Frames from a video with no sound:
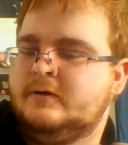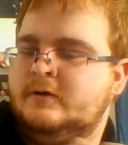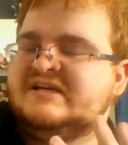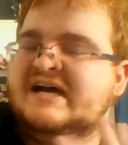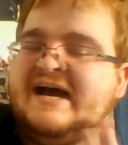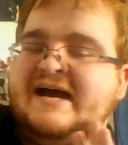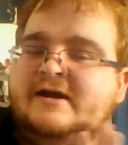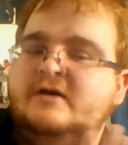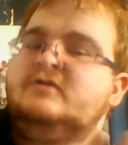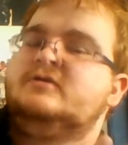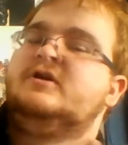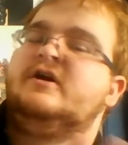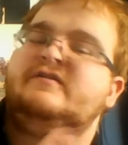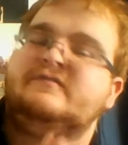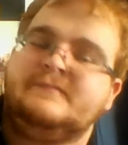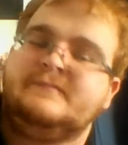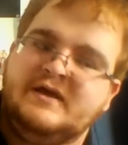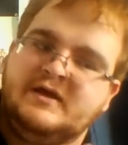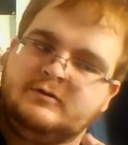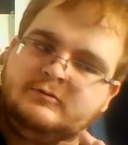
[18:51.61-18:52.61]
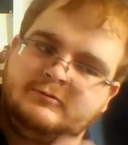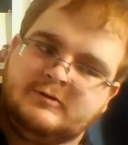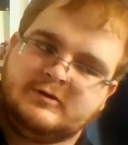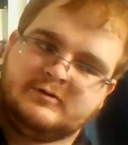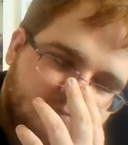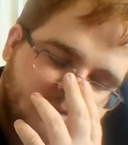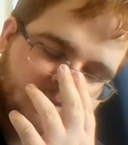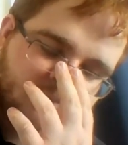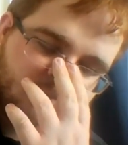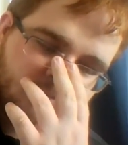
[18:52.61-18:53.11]
title of being one
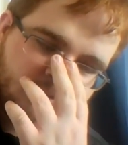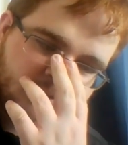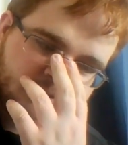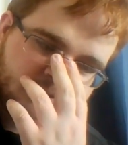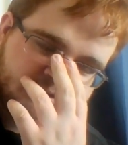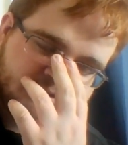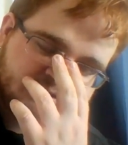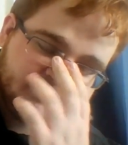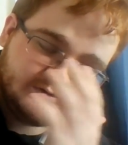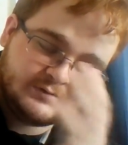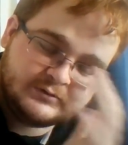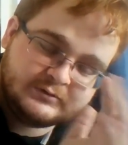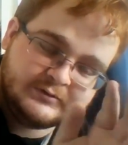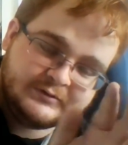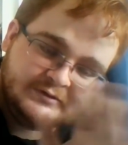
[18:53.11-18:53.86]
of the worst